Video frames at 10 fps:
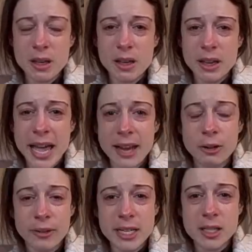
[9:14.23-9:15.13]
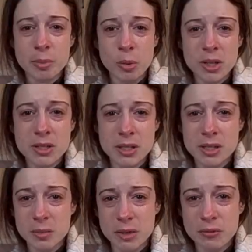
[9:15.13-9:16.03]
I had a great support
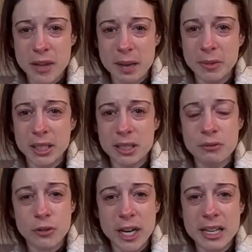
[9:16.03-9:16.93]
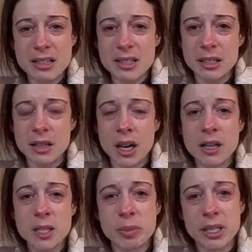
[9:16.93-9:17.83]
system and family and friends and a
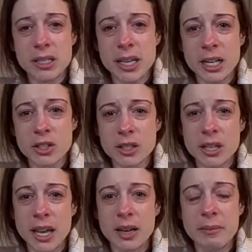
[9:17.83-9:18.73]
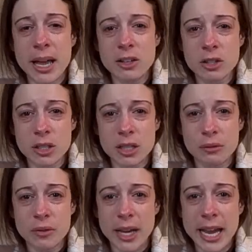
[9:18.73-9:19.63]
husband, and I just can't imagine
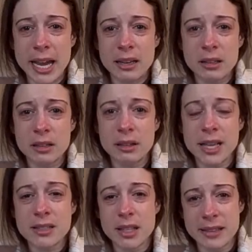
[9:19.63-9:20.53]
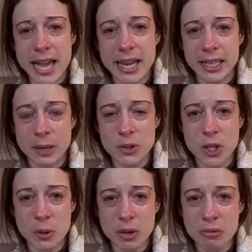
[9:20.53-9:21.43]
if I had less than that and I was
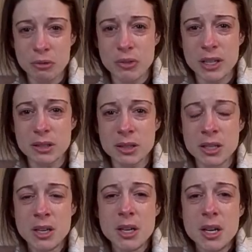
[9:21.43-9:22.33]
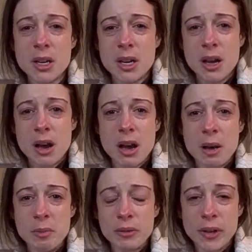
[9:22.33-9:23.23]
going through this,
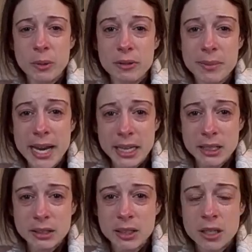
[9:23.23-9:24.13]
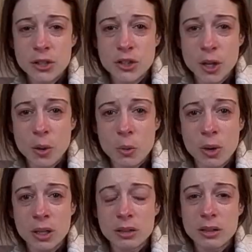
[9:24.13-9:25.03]
if I would have made it.
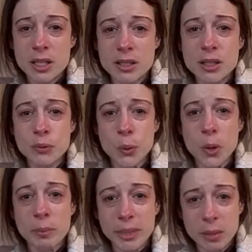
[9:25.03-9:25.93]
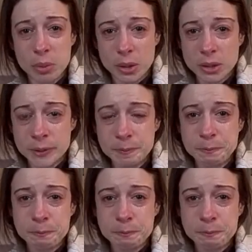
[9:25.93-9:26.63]
So this is for people